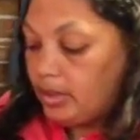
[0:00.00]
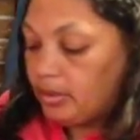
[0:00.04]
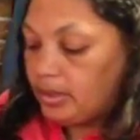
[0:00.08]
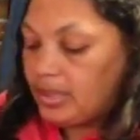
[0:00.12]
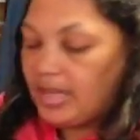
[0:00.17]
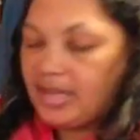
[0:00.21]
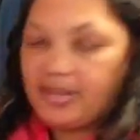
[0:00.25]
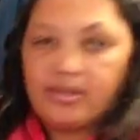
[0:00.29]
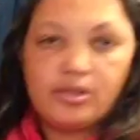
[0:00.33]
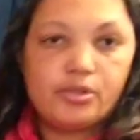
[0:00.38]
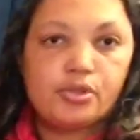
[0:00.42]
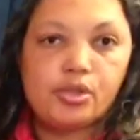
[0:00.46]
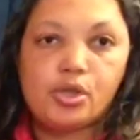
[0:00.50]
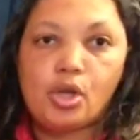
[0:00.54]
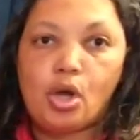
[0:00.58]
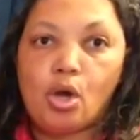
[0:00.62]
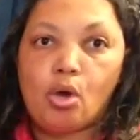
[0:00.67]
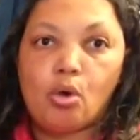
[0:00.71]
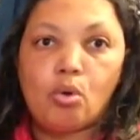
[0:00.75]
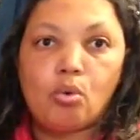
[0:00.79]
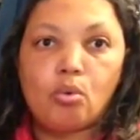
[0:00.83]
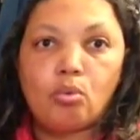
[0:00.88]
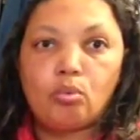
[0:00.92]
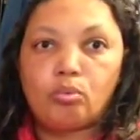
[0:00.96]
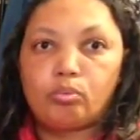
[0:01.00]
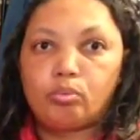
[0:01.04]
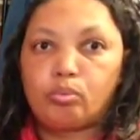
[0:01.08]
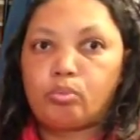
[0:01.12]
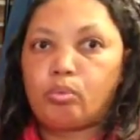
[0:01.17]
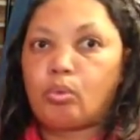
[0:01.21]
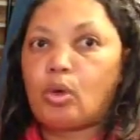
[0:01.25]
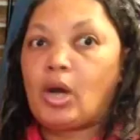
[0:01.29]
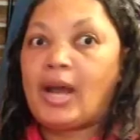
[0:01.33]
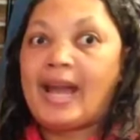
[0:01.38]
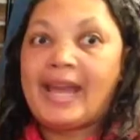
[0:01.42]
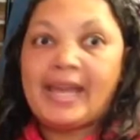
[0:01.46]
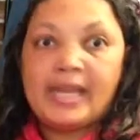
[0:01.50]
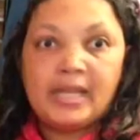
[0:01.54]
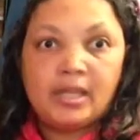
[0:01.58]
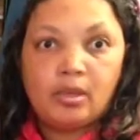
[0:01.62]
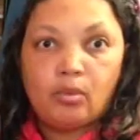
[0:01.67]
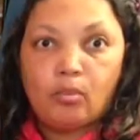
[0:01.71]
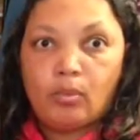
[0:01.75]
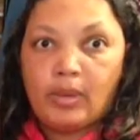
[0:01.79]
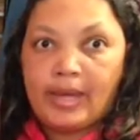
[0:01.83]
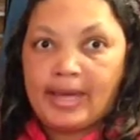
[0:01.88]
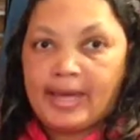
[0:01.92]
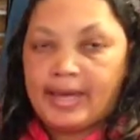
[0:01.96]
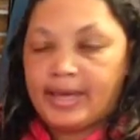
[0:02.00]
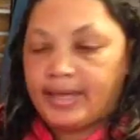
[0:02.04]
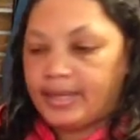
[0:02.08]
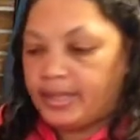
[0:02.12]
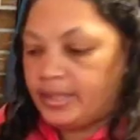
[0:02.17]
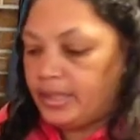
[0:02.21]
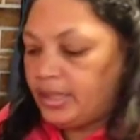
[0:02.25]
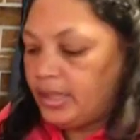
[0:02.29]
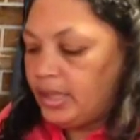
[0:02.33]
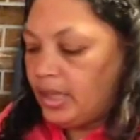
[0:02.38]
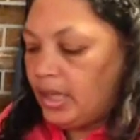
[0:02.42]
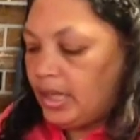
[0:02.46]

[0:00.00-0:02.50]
Okay, there's no right way.